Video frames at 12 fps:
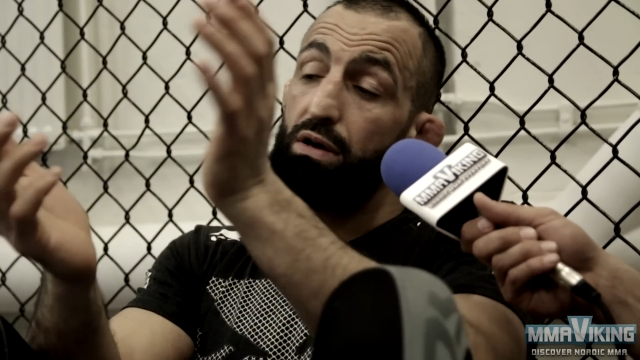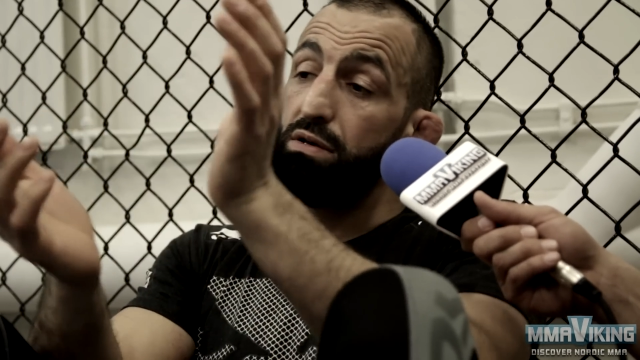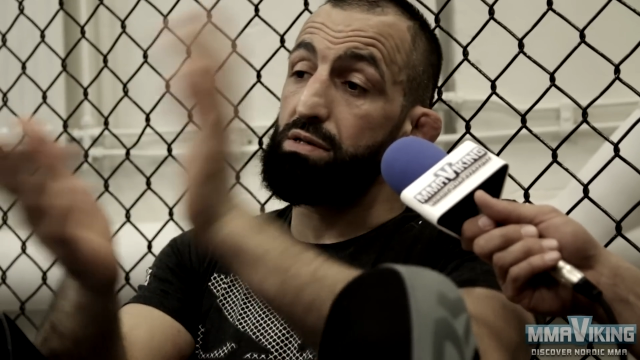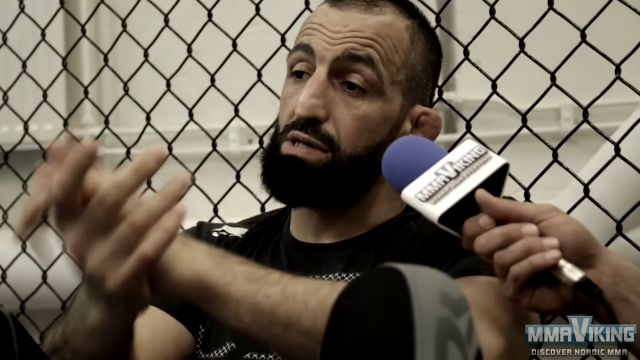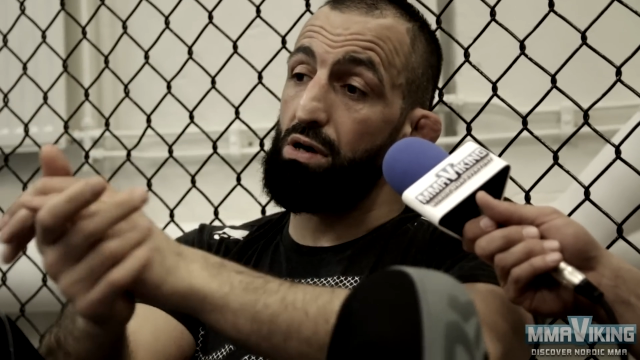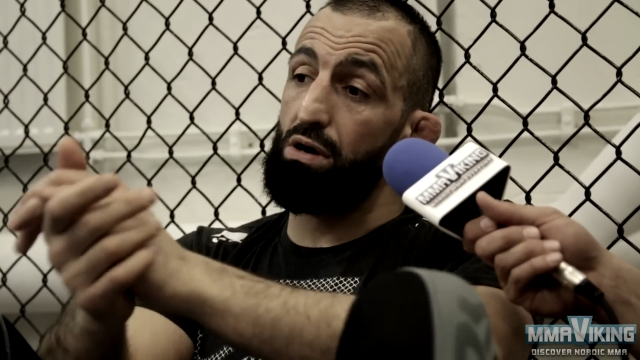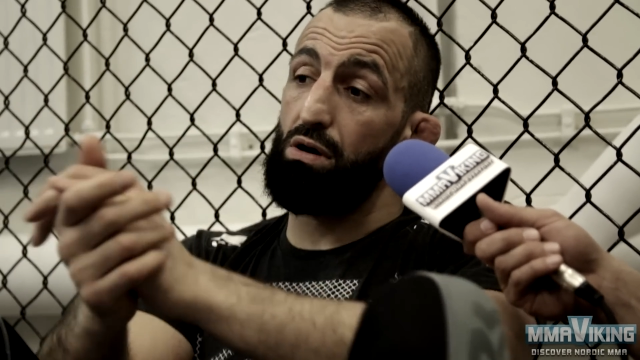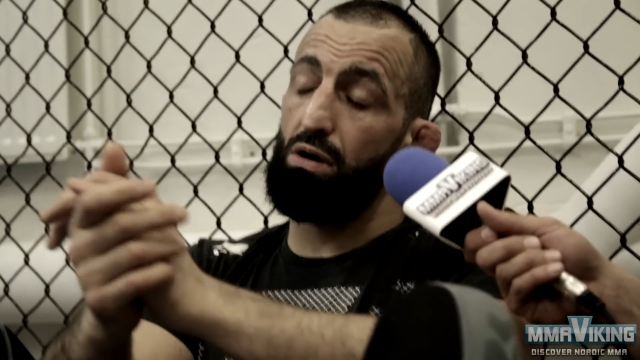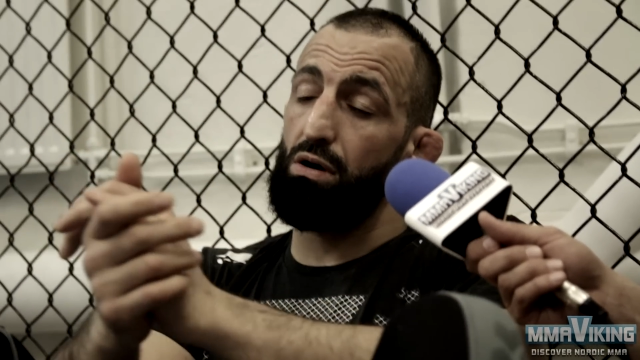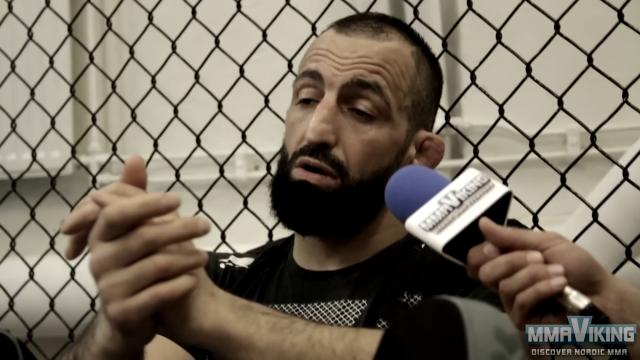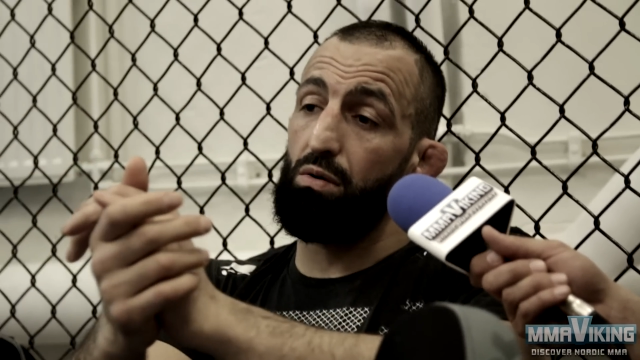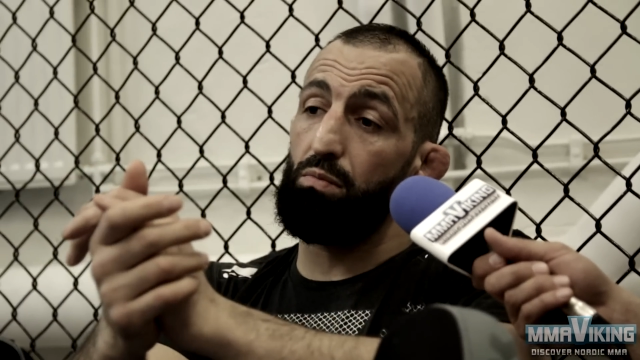
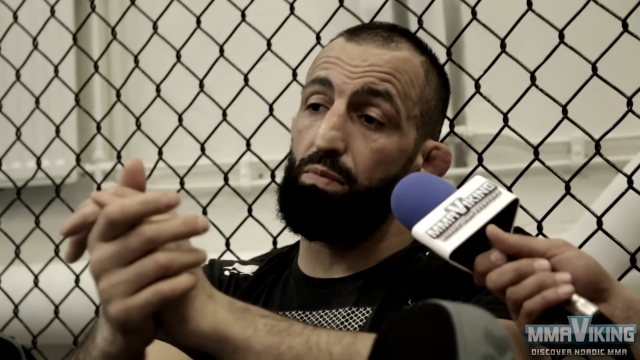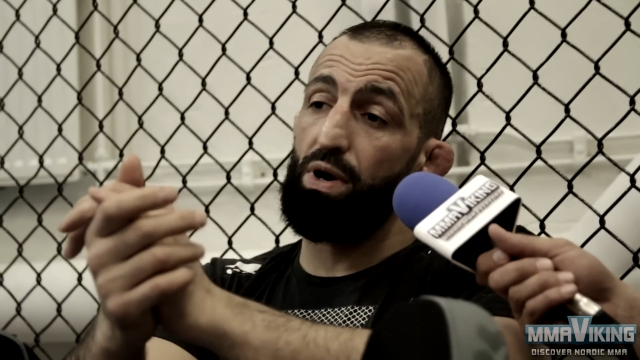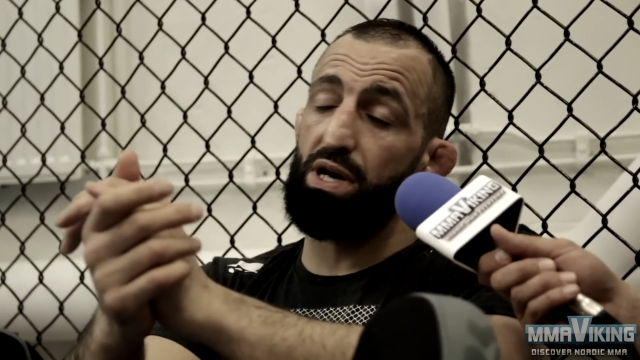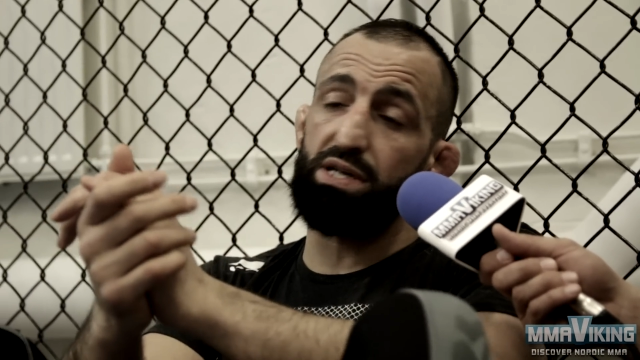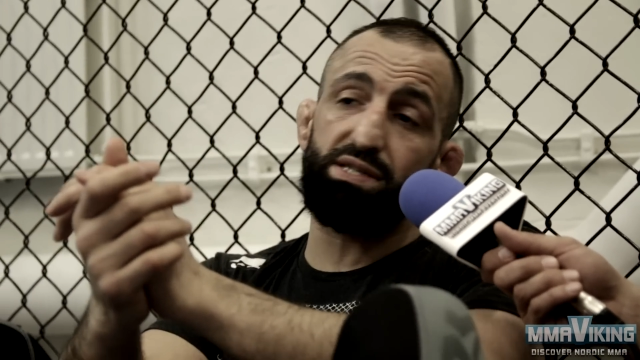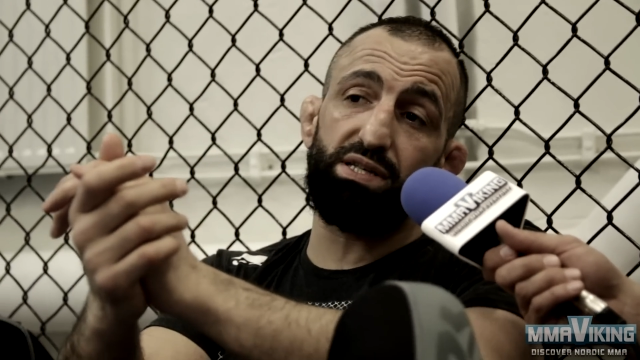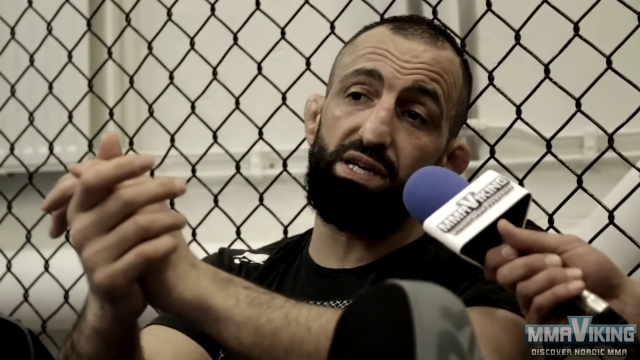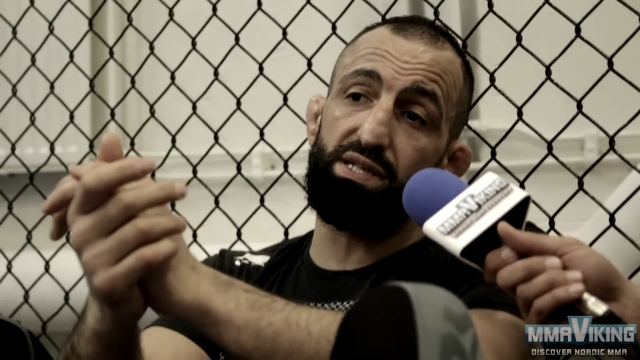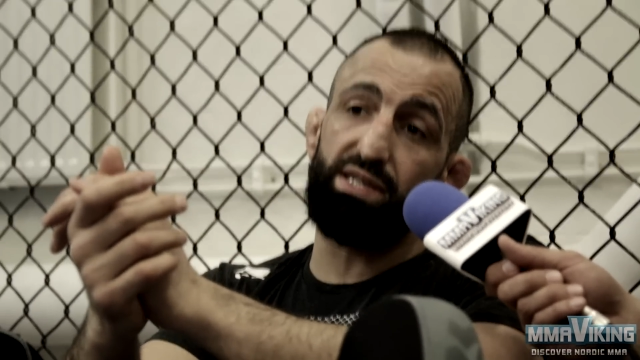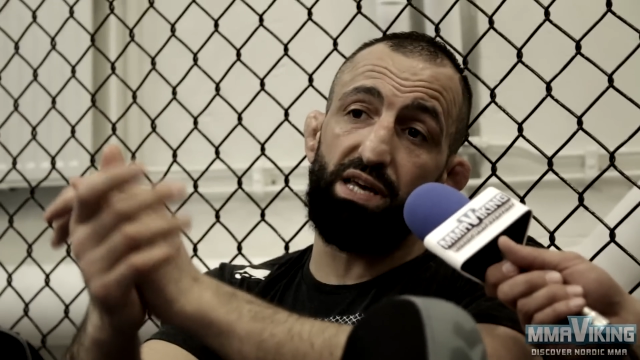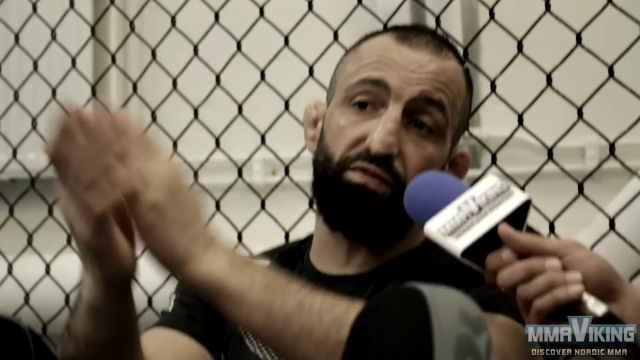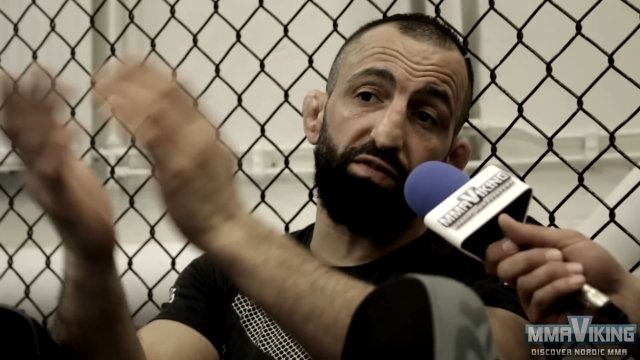So, but I still
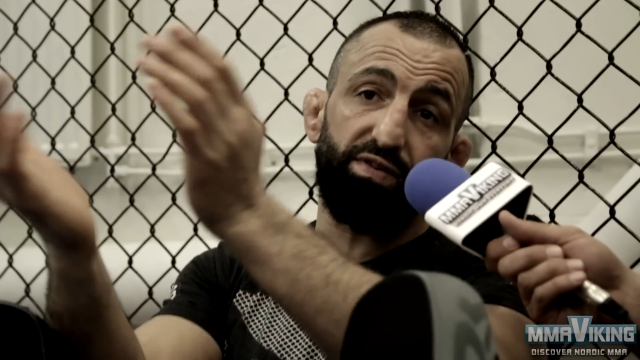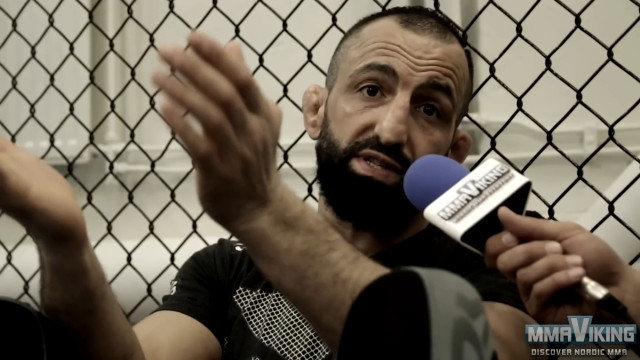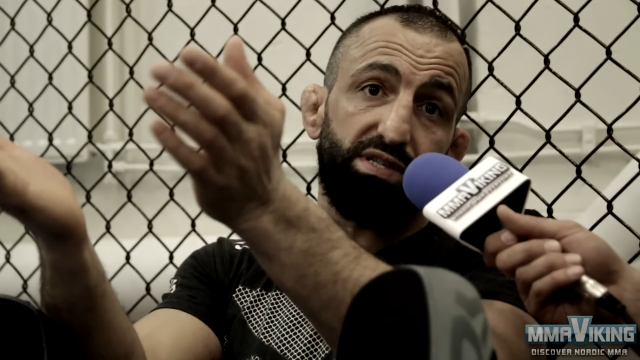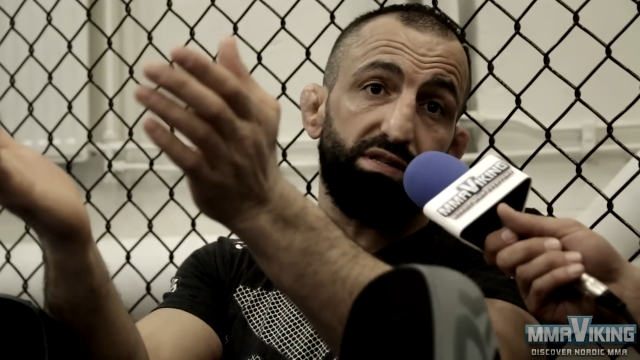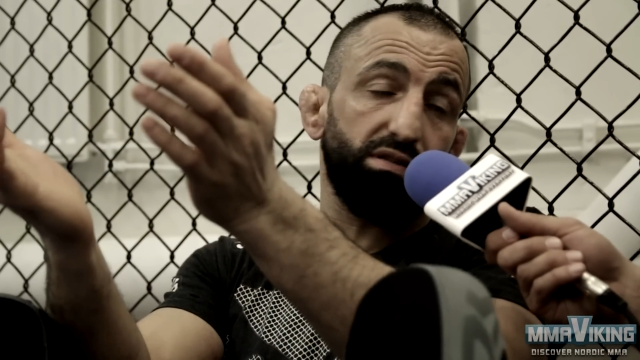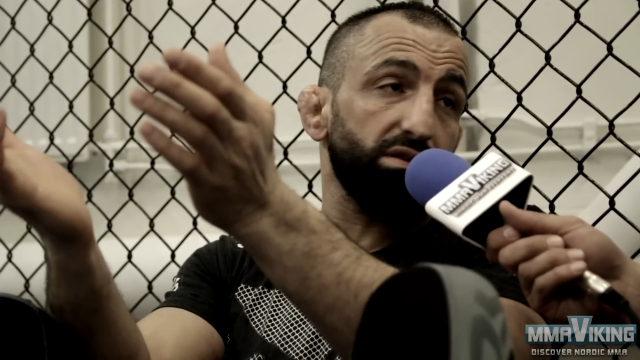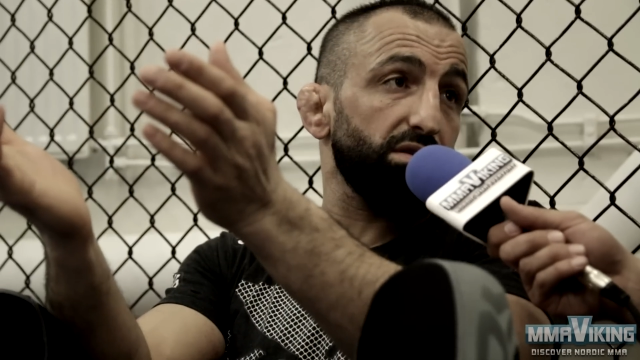say if it